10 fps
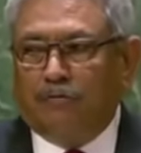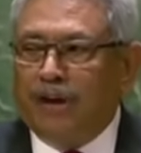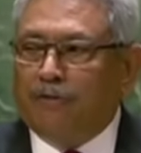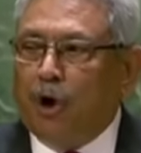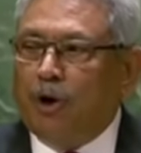
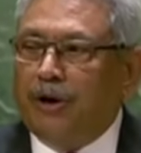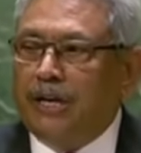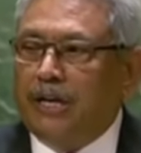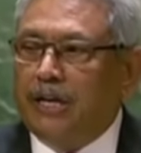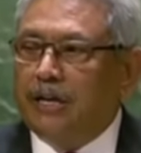We have
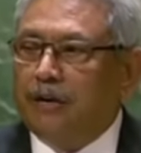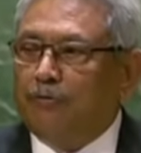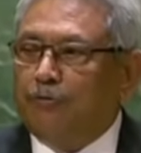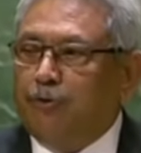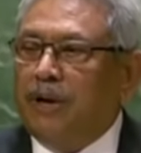already
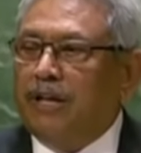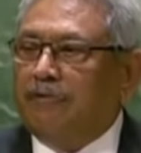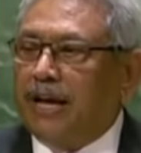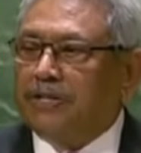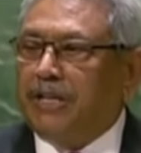fully
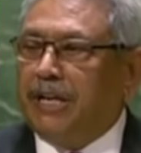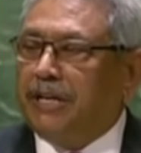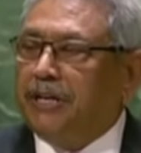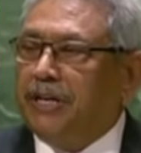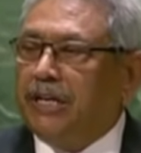
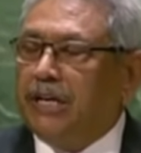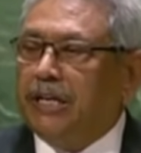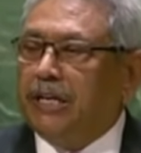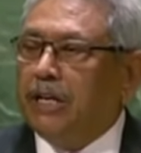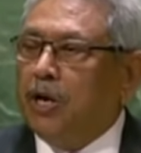vaccinated
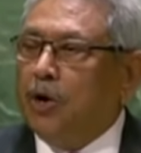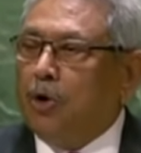nearly